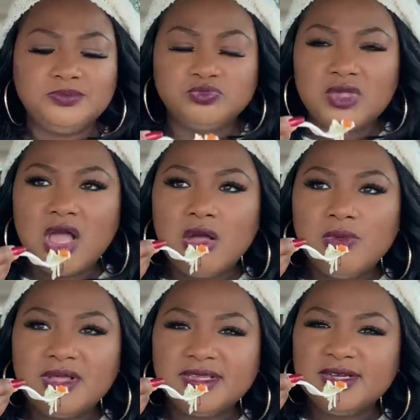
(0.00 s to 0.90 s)
The
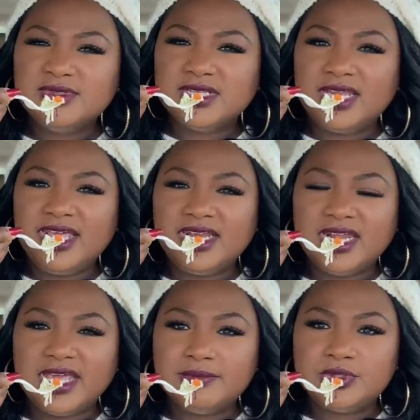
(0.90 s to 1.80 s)
whole, I think it was a lady
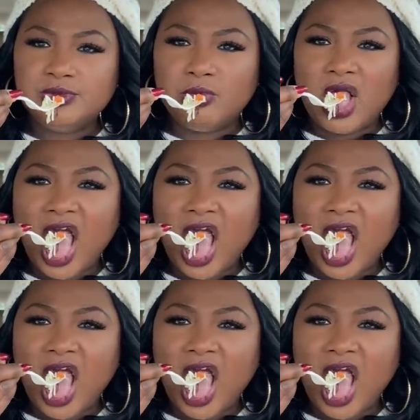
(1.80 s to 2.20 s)
name too.